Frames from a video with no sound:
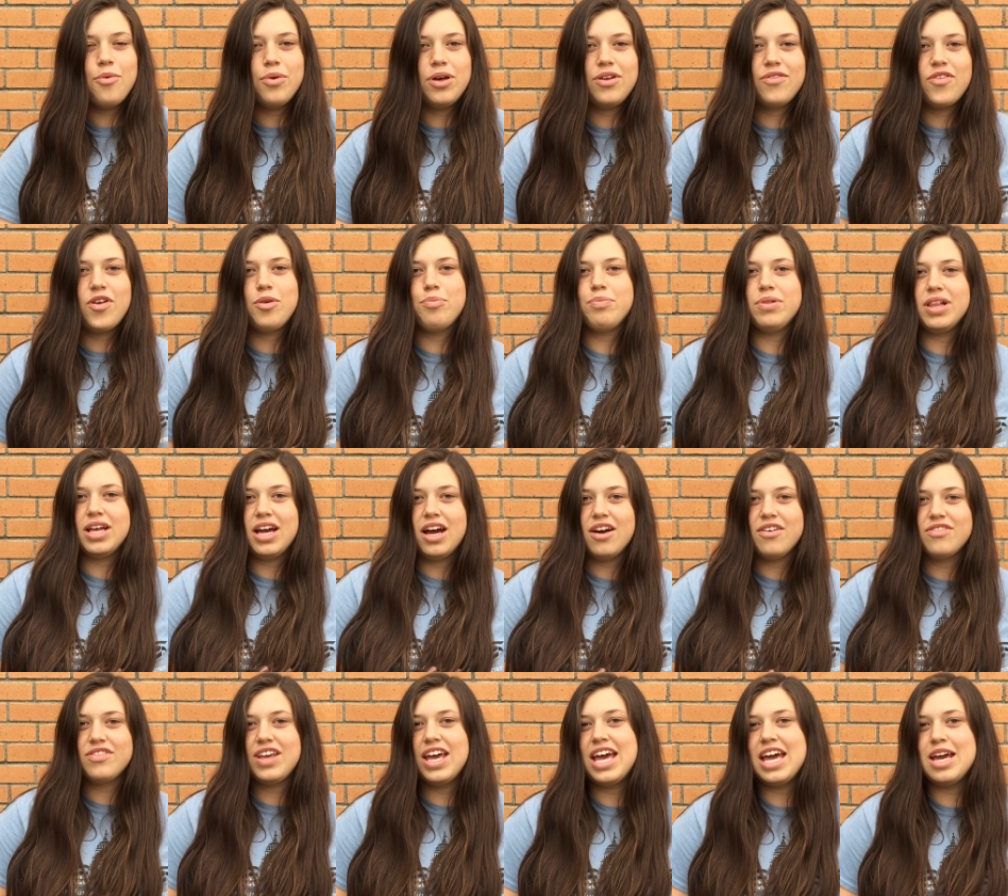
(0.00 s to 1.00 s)
at one of our
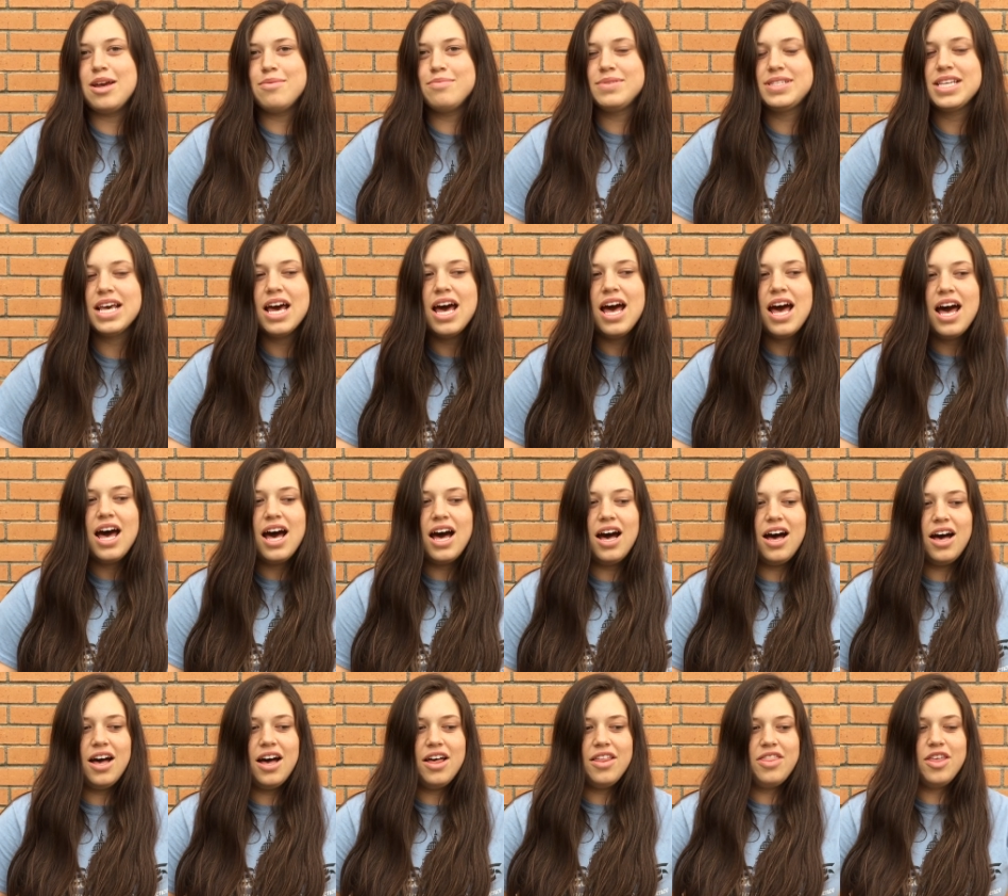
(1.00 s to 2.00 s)
playoff games,
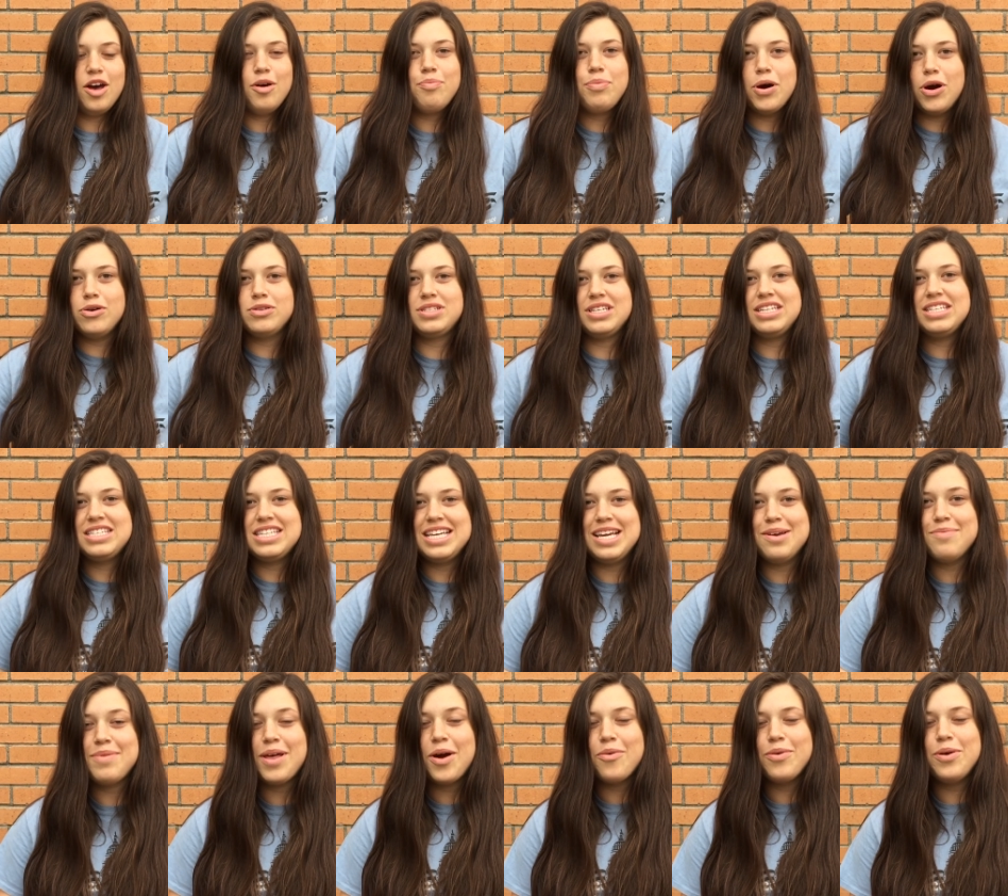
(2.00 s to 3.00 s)
uh, the opposing
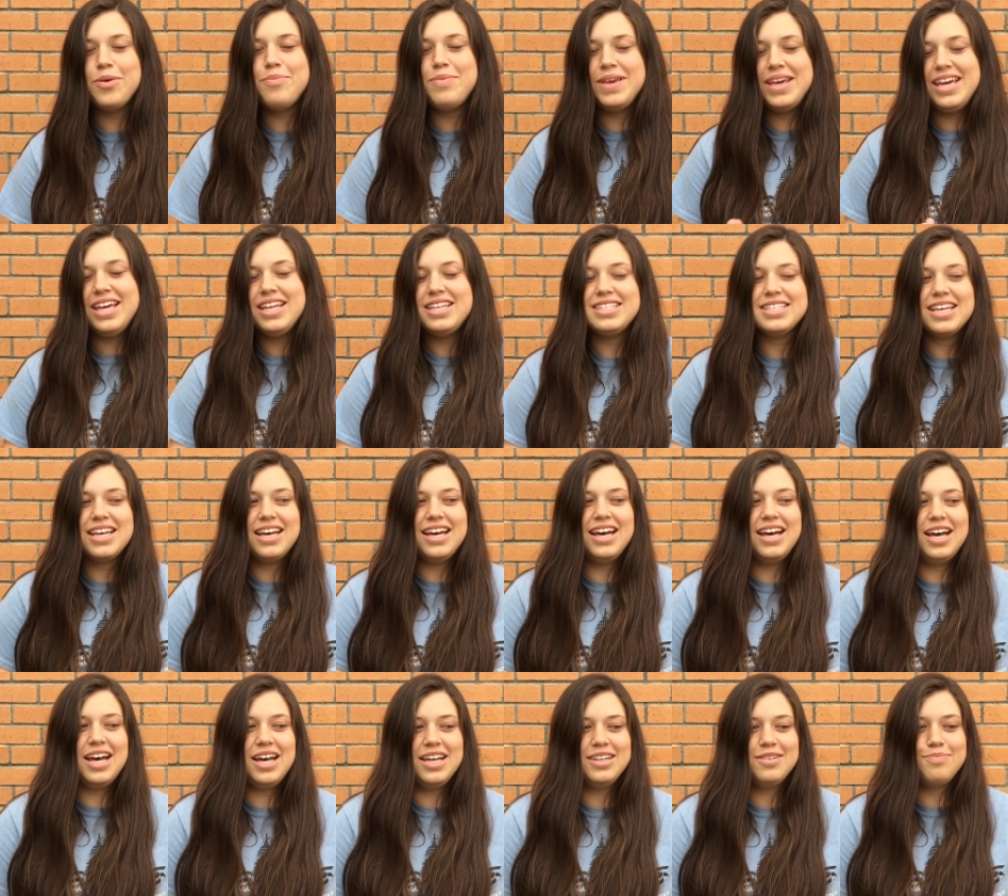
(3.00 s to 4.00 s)
team that we beat
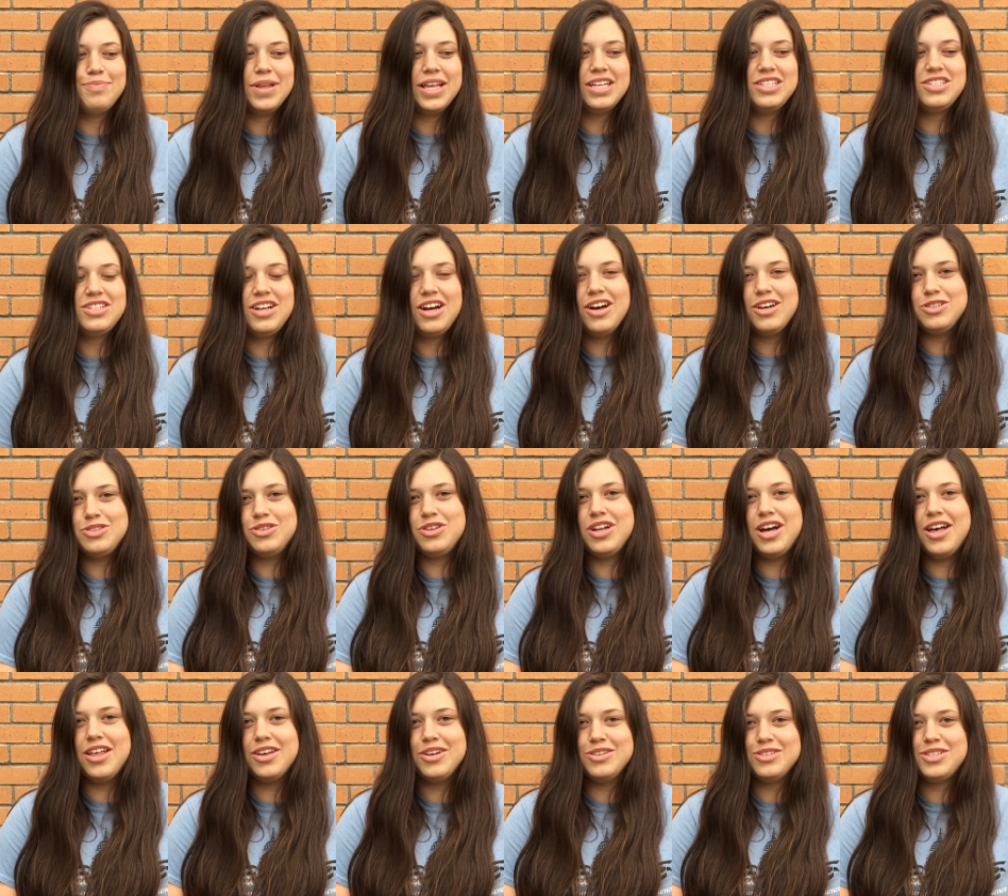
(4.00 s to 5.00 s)
uh, pledged
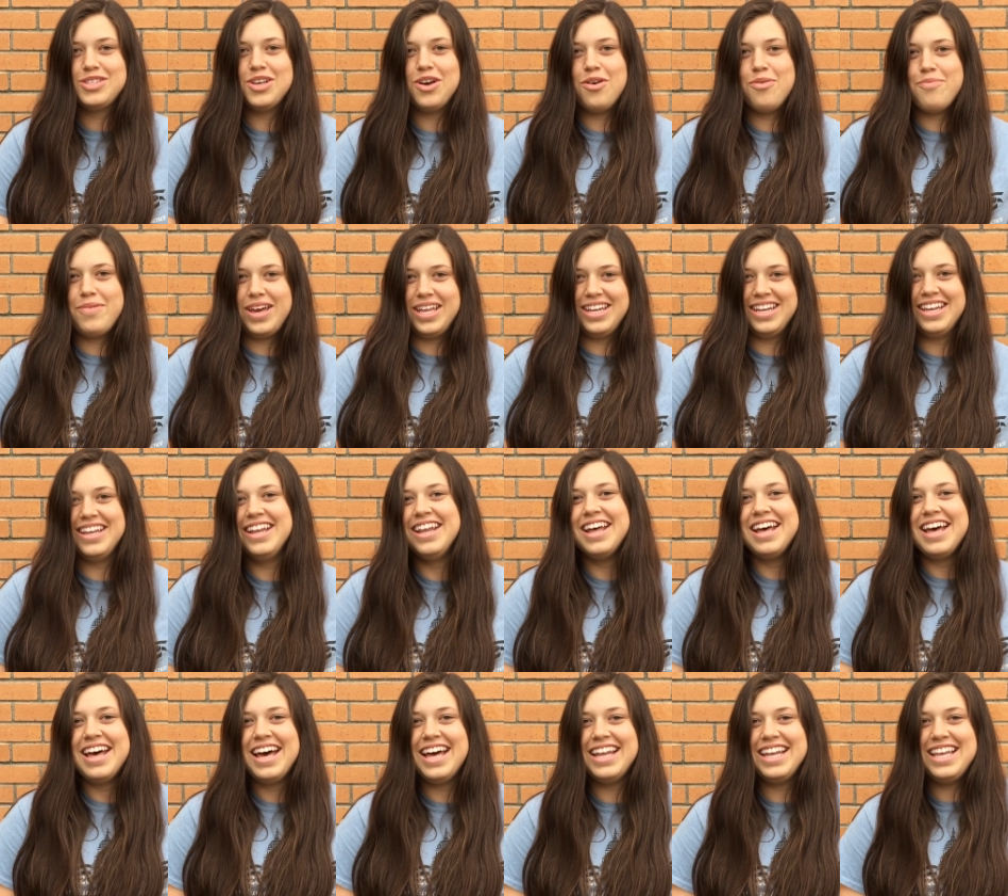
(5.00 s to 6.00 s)
$100, so it made it
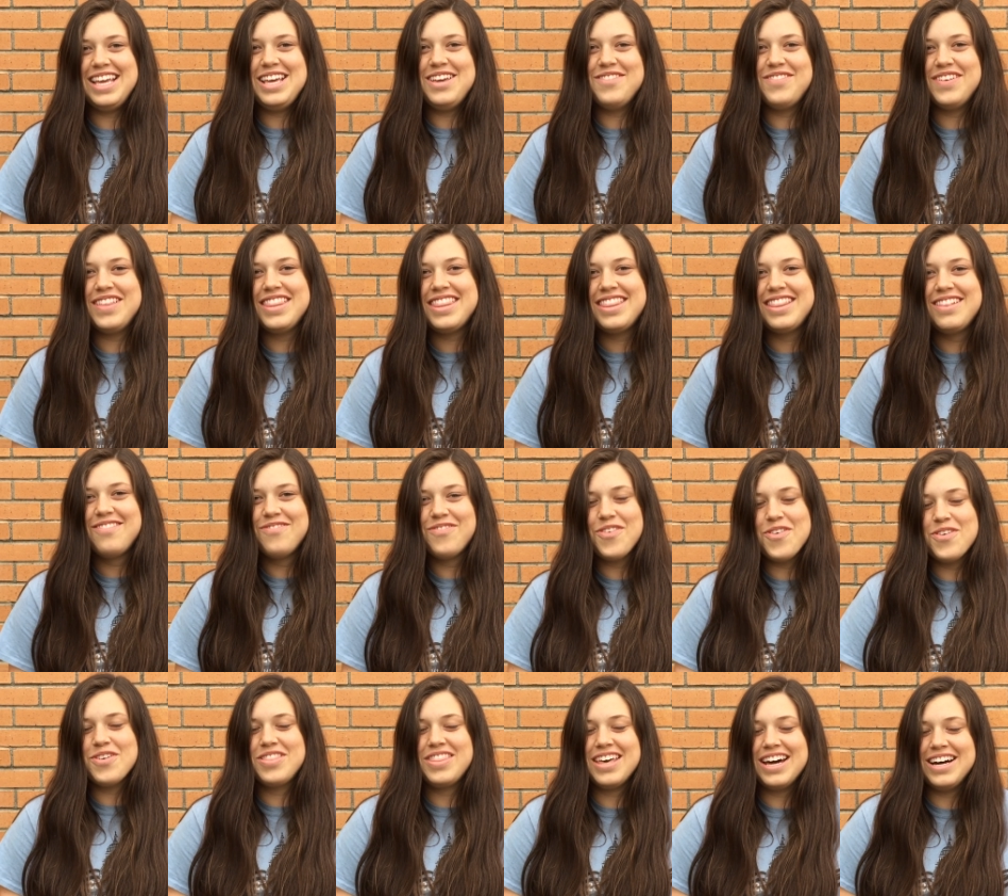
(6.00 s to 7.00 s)
an even
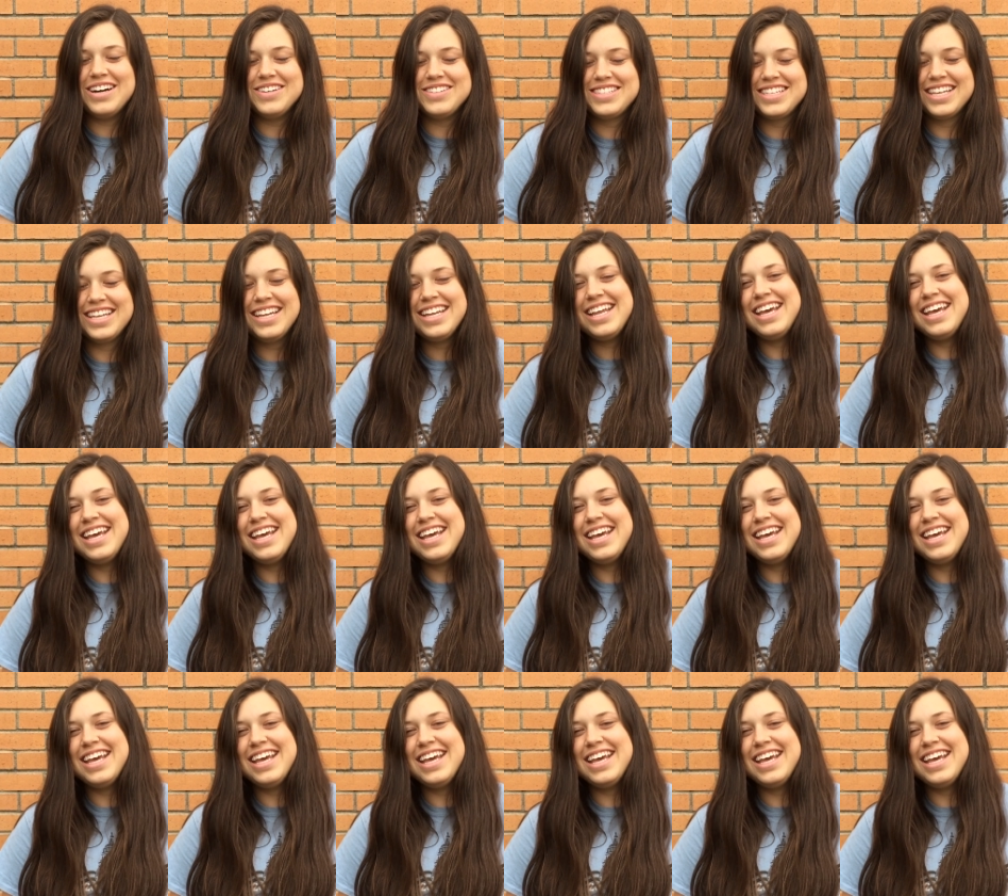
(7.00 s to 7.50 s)
4,000